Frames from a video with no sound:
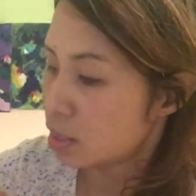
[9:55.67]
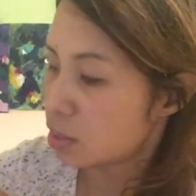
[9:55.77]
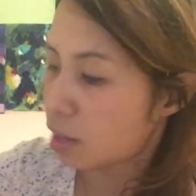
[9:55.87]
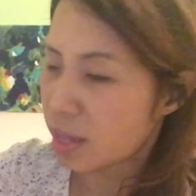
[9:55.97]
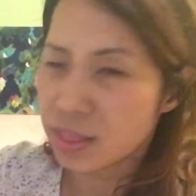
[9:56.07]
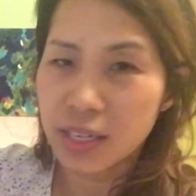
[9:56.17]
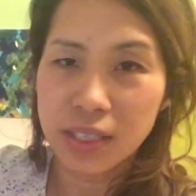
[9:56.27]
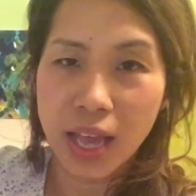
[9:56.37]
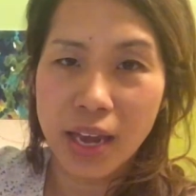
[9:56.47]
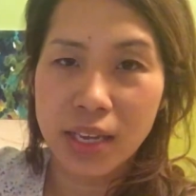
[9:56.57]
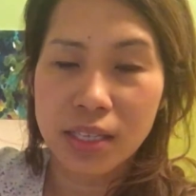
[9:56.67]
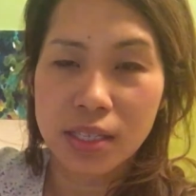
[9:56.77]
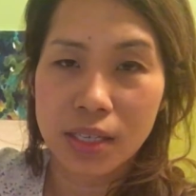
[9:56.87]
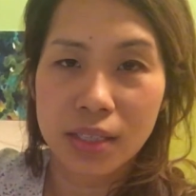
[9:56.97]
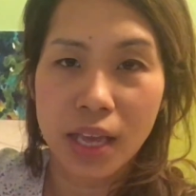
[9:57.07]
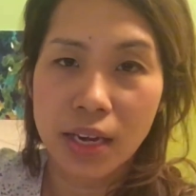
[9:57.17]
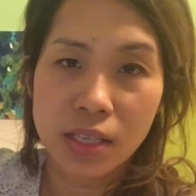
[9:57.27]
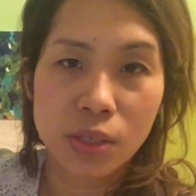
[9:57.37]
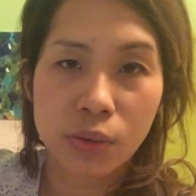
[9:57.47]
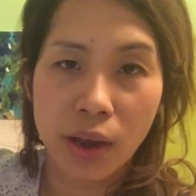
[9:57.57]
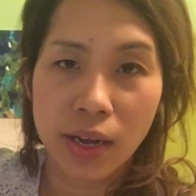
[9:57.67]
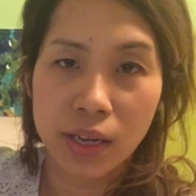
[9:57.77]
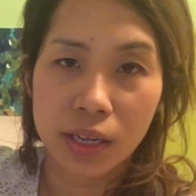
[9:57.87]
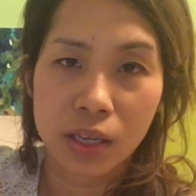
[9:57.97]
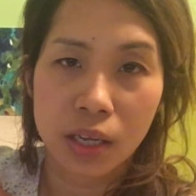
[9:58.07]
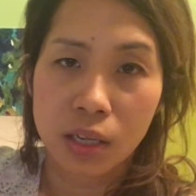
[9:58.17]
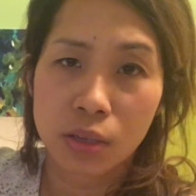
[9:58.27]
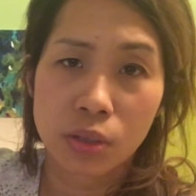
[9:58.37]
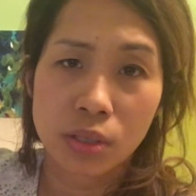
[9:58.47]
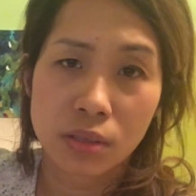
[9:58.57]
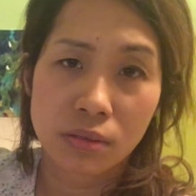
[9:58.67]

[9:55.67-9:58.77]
So I think that is quite a good,